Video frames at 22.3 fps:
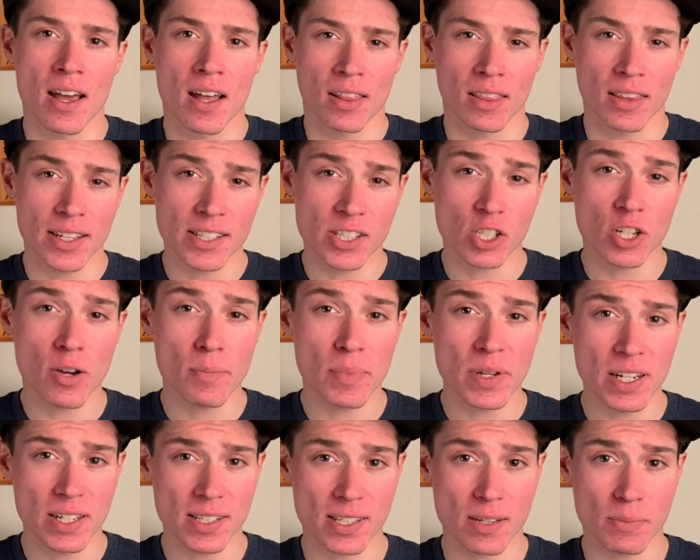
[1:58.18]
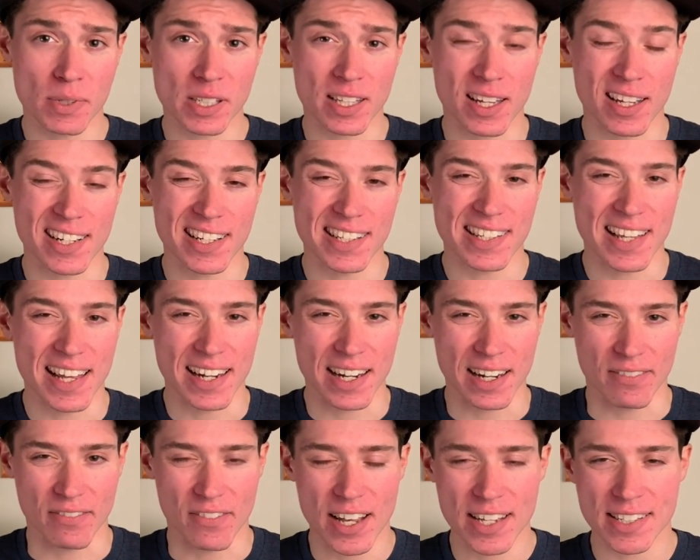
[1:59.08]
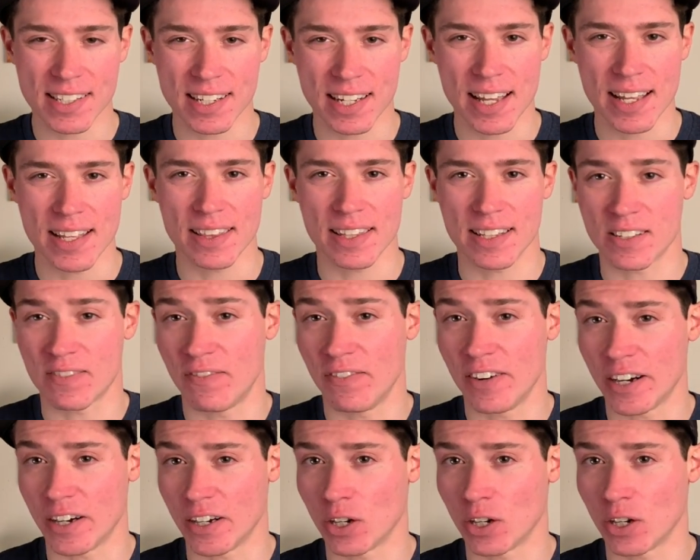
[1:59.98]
Let's jump into some studies that investigate this very